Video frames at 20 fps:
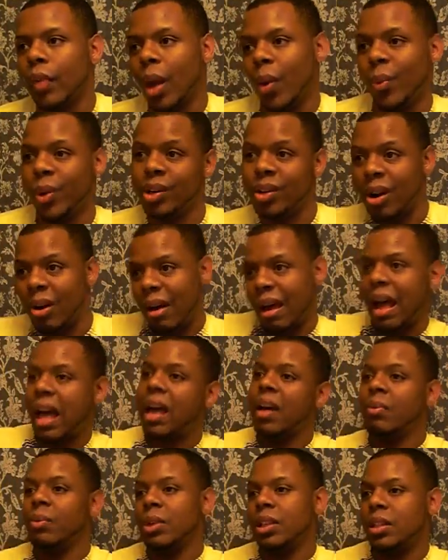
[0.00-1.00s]
Well,
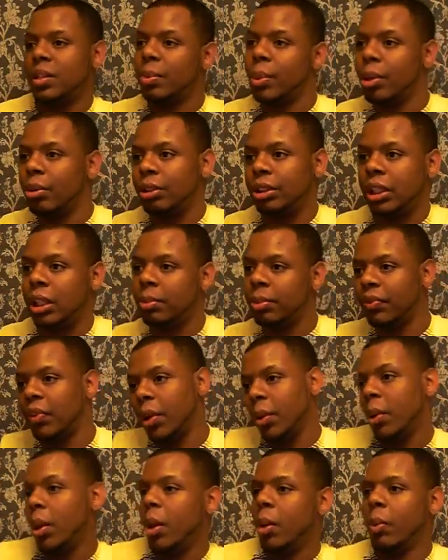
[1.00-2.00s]
I was the protege
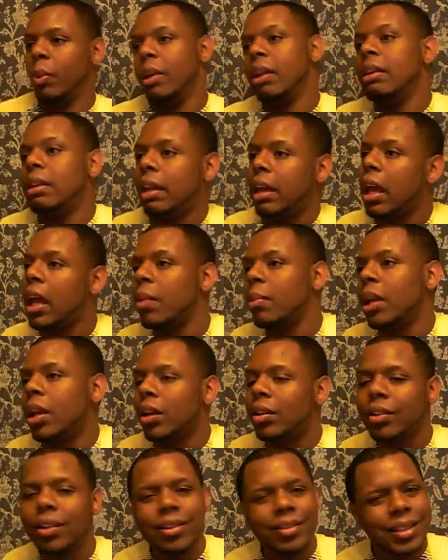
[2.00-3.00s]
before Whitney came along.
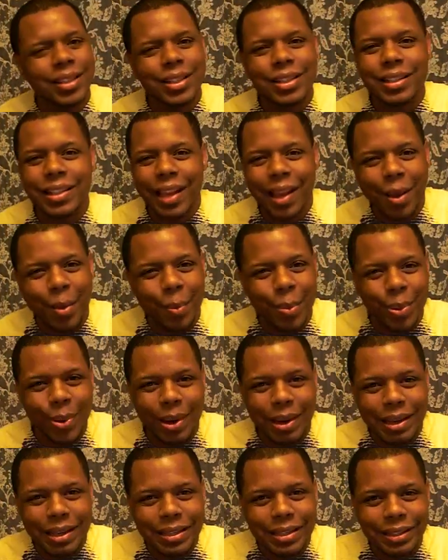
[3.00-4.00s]
Don't they just sound
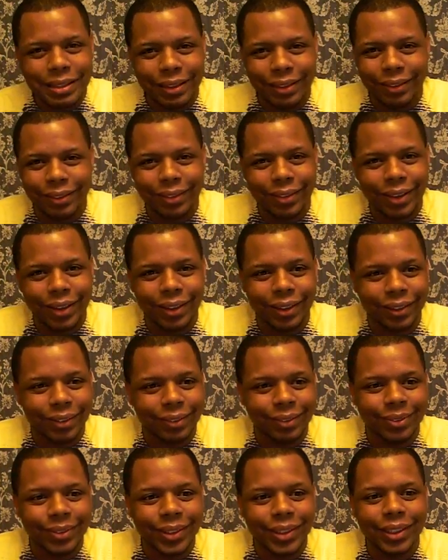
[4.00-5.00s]
impressed? Like,
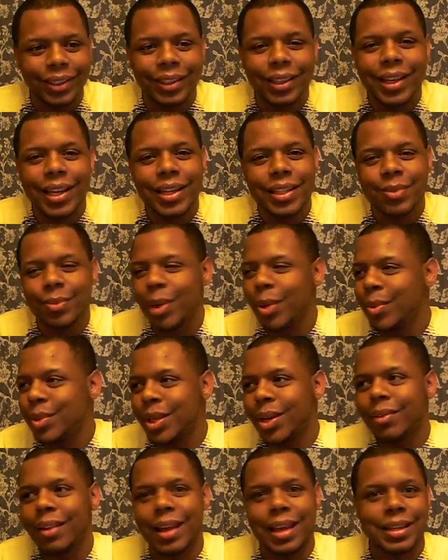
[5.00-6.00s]
what, Gladys, what was
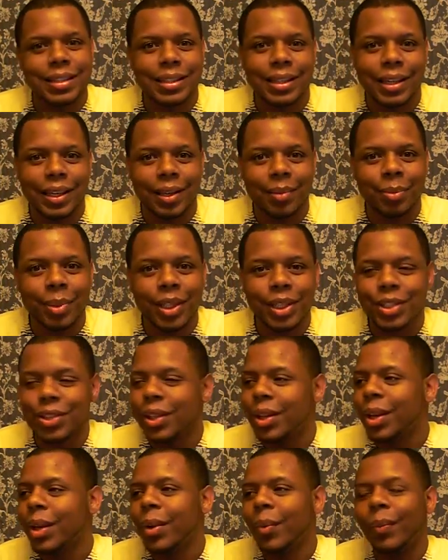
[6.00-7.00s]
your last hit, bitch?
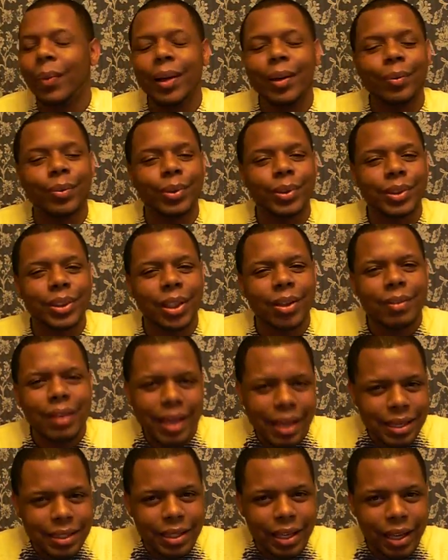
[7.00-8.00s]
When was your
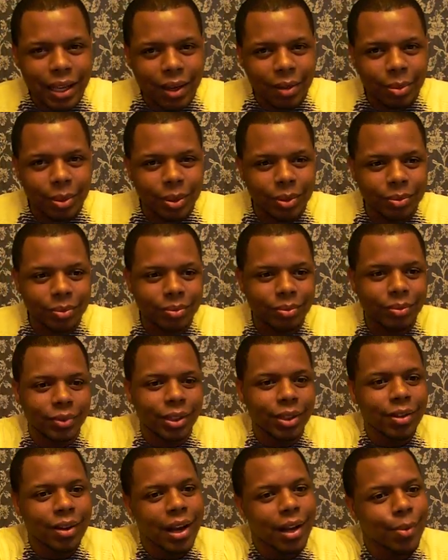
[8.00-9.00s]
last album?
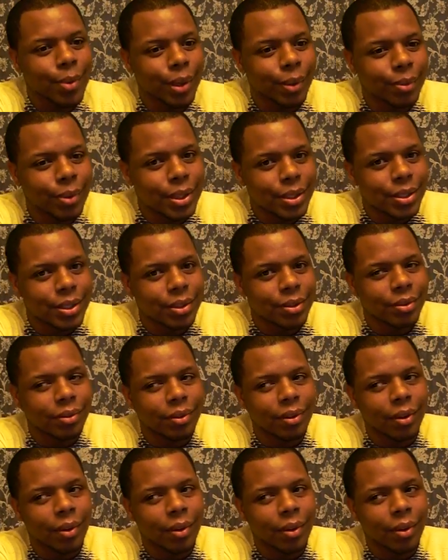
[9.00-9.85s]
Girl, I want to run to you.